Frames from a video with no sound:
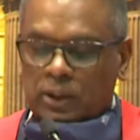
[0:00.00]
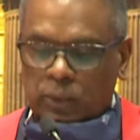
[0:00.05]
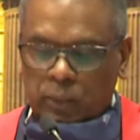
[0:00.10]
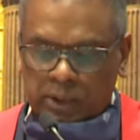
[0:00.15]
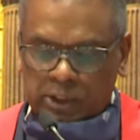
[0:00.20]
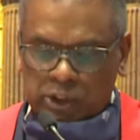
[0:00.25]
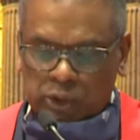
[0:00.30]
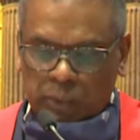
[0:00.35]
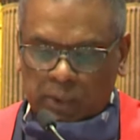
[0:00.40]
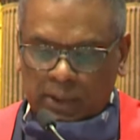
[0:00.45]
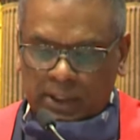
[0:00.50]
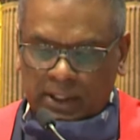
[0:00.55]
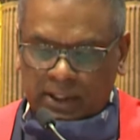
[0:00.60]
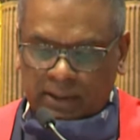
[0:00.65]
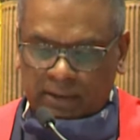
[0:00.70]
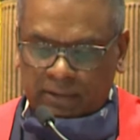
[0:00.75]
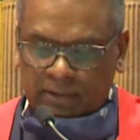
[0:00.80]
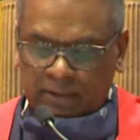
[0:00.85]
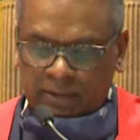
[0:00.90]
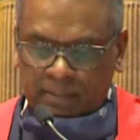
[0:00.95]
in which we
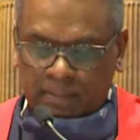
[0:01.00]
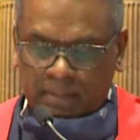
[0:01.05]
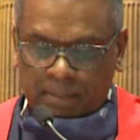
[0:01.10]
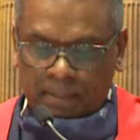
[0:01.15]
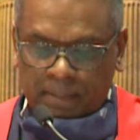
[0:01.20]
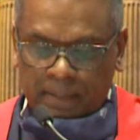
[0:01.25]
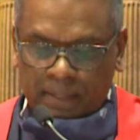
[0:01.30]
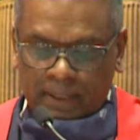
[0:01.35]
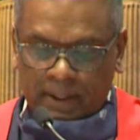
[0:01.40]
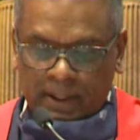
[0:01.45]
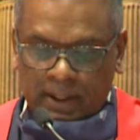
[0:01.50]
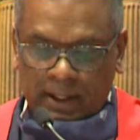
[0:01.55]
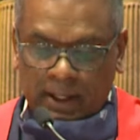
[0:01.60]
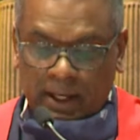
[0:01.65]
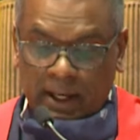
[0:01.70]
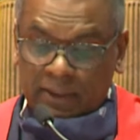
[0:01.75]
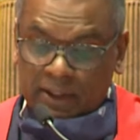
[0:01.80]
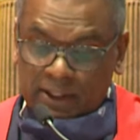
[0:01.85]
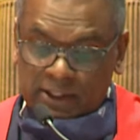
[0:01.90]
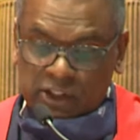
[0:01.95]
live
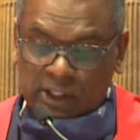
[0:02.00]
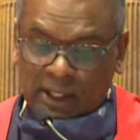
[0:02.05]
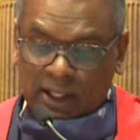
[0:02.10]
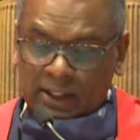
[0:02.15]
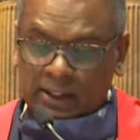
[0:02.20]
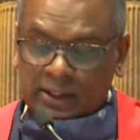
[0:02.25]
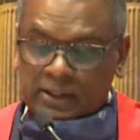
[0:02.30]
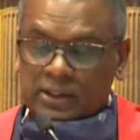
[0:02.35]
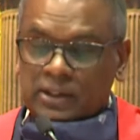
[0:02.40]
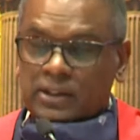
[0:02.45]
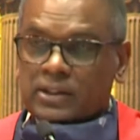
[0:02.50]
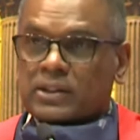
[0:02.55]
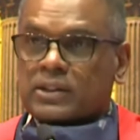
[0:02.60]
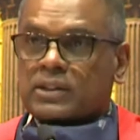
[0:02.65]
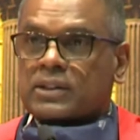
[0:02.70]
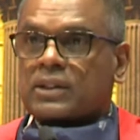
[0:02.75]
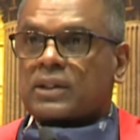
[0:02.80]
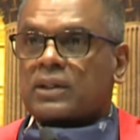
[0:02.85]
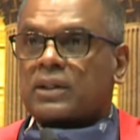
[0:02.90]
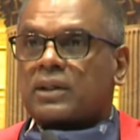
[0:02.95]
and the
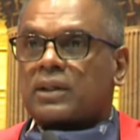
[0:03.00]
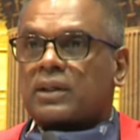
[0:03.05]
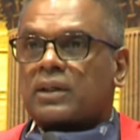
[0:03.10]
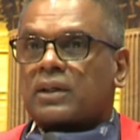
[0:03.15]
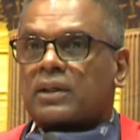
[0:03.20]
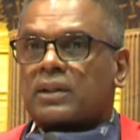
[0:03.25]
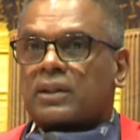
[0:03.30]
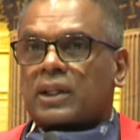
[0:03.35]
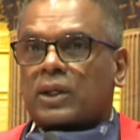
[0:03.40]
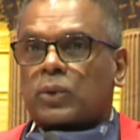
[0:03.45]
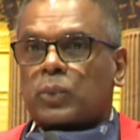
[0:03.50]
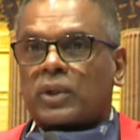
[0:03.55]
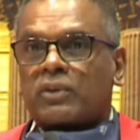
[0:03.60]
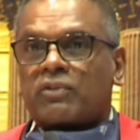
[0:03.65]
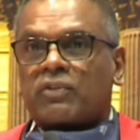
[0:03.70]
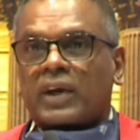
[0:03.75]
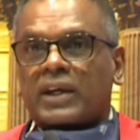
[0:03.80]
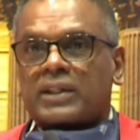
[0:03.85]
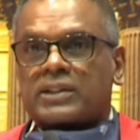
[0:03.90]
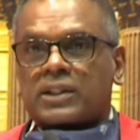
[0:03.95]
challenges that we
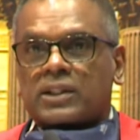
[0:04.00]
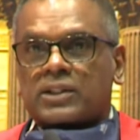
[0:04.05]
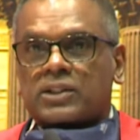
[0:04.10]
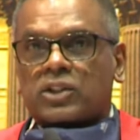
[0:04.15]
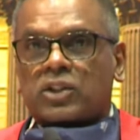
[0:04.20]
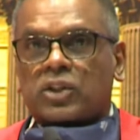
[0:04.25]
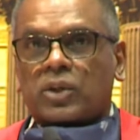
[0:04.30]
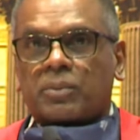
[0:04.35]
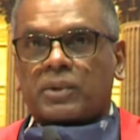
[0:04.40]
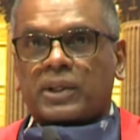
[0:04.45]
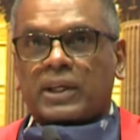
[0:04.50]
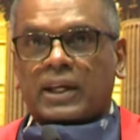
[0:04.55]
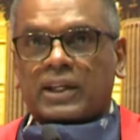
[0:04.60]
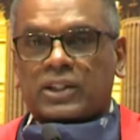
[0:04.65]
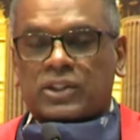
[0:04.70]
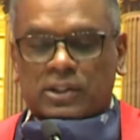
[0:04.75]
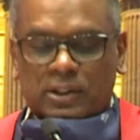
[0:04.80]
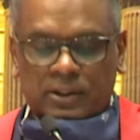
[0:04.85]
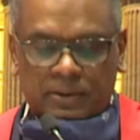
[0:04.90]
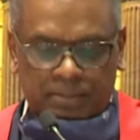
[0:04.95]
face as a human
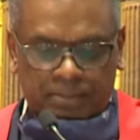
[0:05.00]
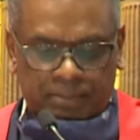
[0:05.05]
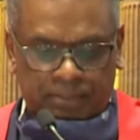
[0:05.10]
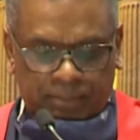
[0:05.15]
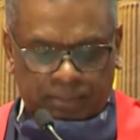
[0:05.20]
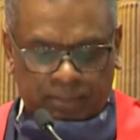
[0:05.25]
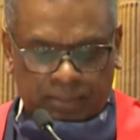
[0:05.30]
nation.